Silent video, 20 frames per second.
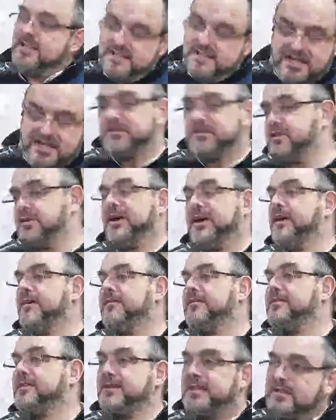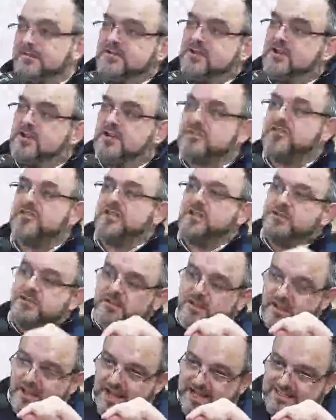They'll never do it. They'll never do it because
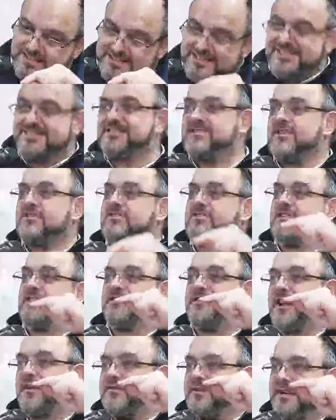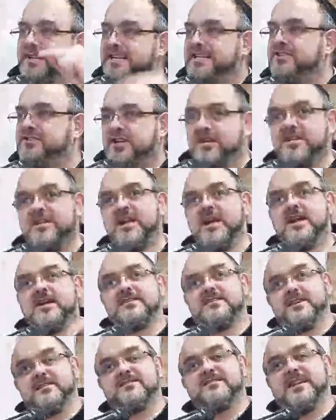the existence of their religion
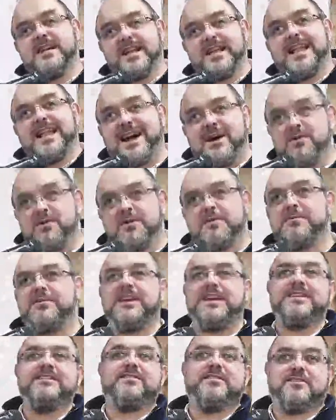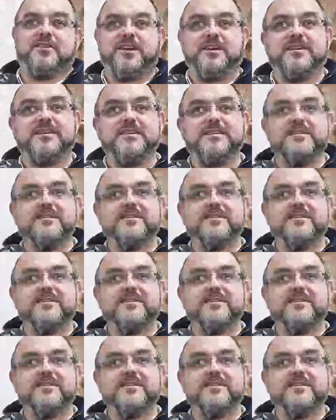doesn't allow them to integrate.